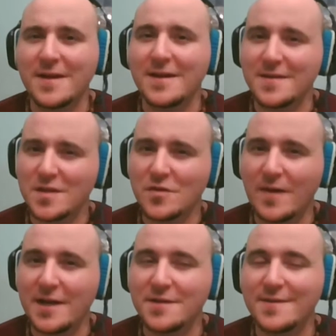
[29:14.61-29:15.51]
and a
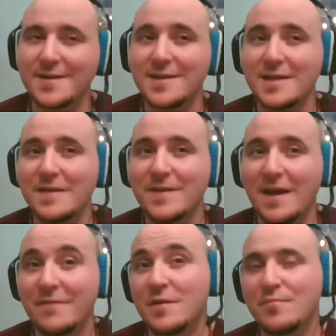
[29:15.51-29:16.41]
strange thing to even
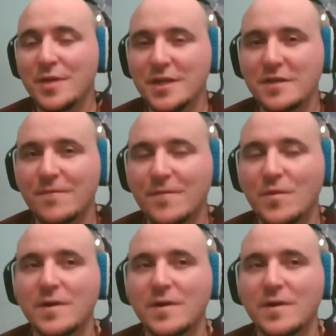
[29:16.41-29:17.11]
have ambition for,